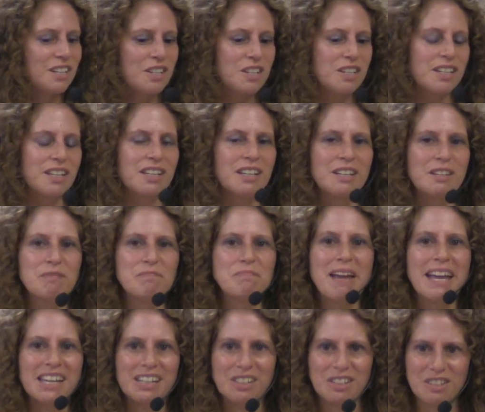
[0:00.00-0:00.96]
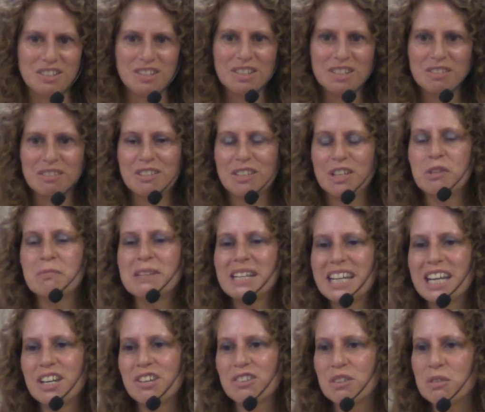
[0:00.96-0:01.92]
to manage
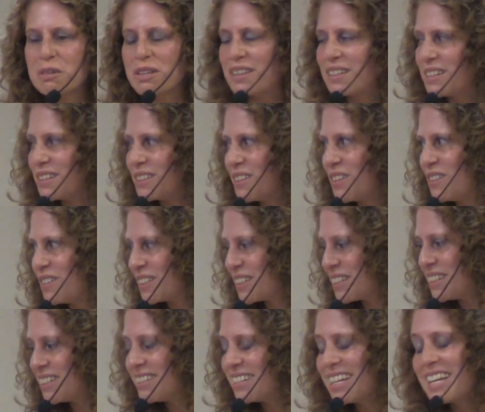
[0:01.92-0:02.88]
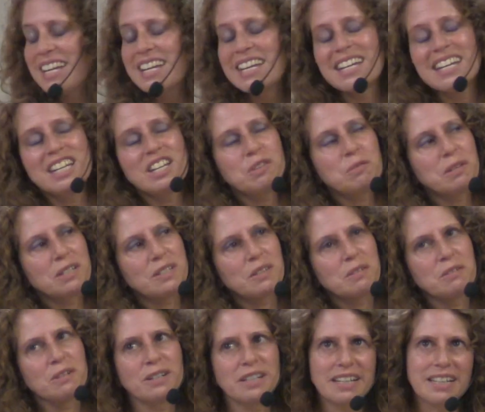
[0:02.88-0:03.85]
communication with an adult. It
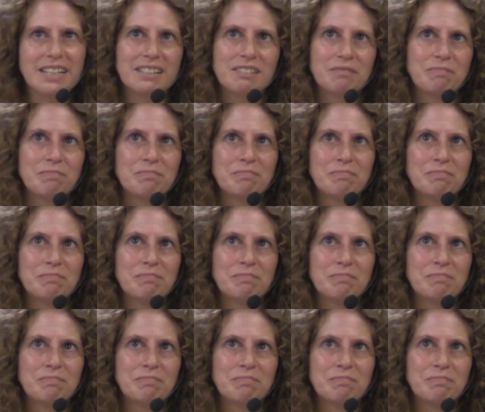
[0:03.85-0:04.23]
wasn't working.